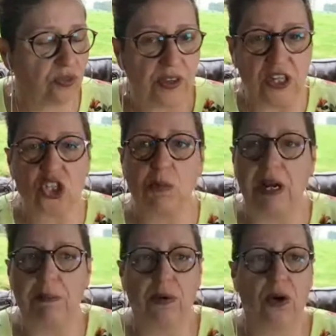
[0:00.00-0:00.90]
finish
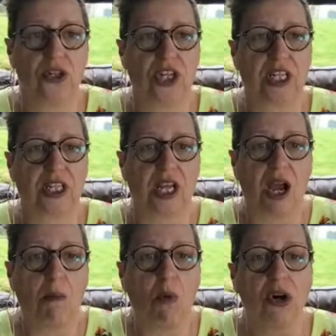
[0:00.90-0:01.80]
my project
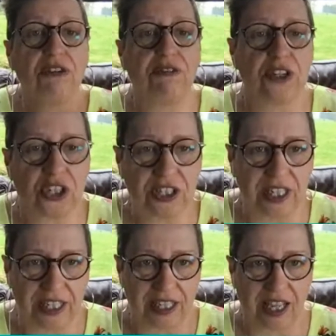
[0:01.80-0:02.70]
more
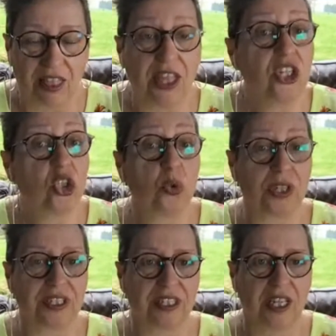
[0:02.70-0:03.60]
efficiently? Then do
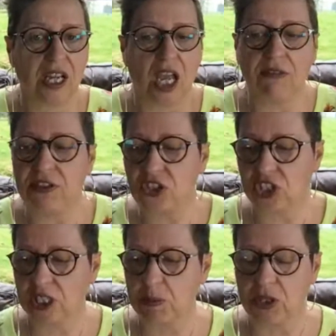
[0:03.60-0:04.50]
it. If it's
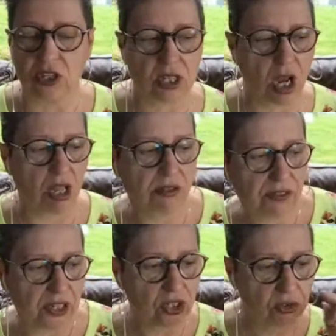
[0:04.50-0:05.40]
just because, oh, the
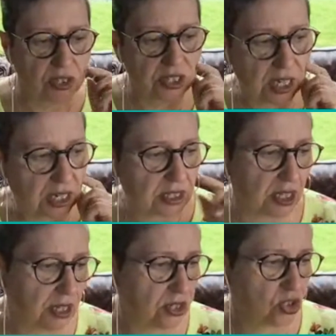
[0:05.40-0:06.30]
Feng Shui says
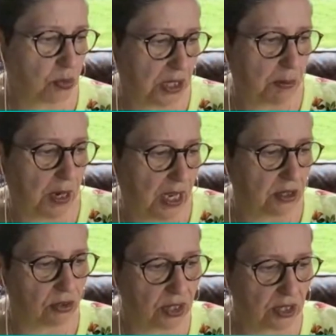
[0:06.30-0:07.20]
there needs to be a
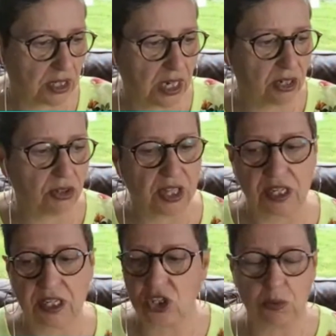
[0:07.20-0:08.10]
plant on this side or there
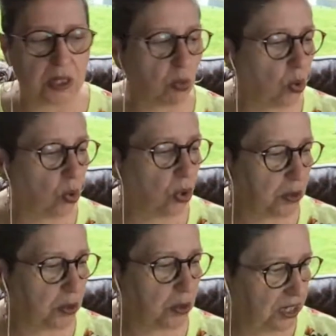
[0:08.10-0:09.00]
needs to be a water
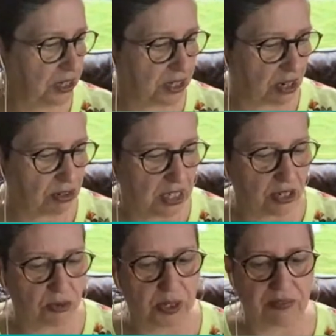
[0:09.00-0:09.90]
bowl here, down
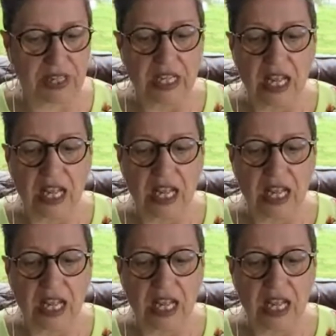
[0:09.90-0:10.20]
here or whatever,